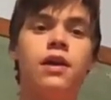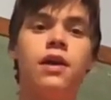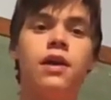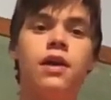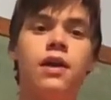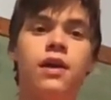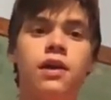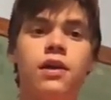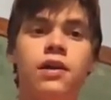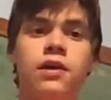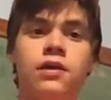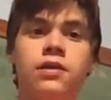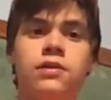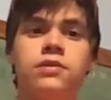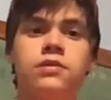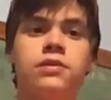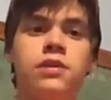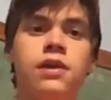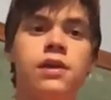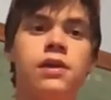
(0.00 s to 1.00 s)

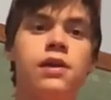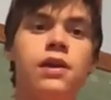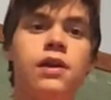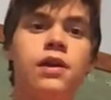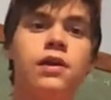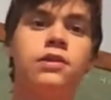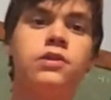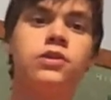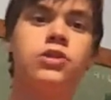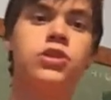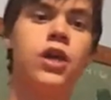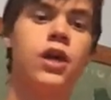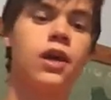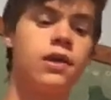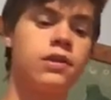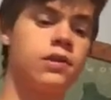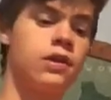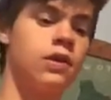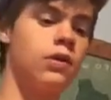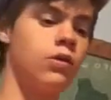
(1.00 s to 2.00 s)
and then I
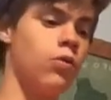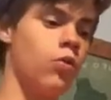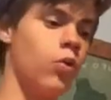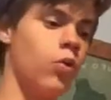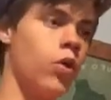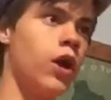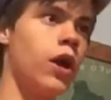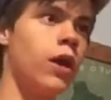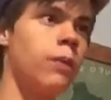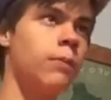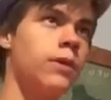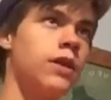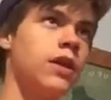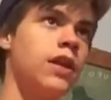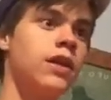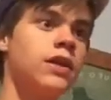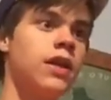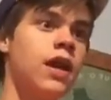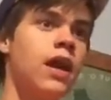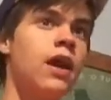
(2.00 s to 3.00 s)
checked what I'm
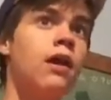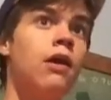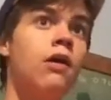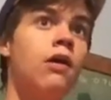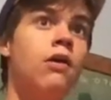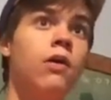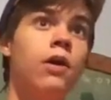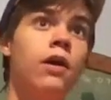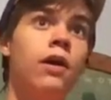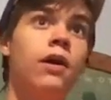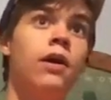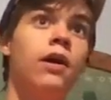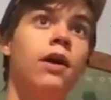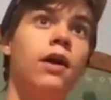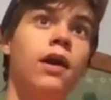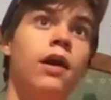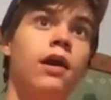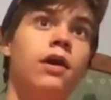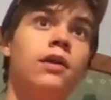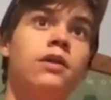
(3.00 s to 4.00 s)
getting now
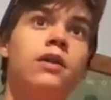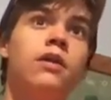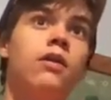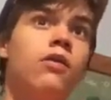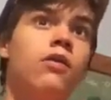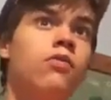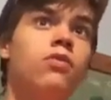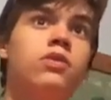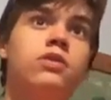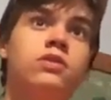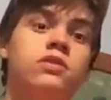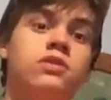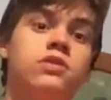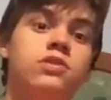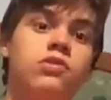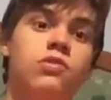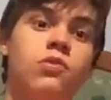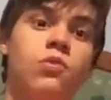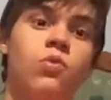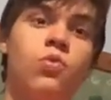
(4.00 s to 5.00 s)
and it
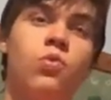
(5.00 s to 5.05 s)
was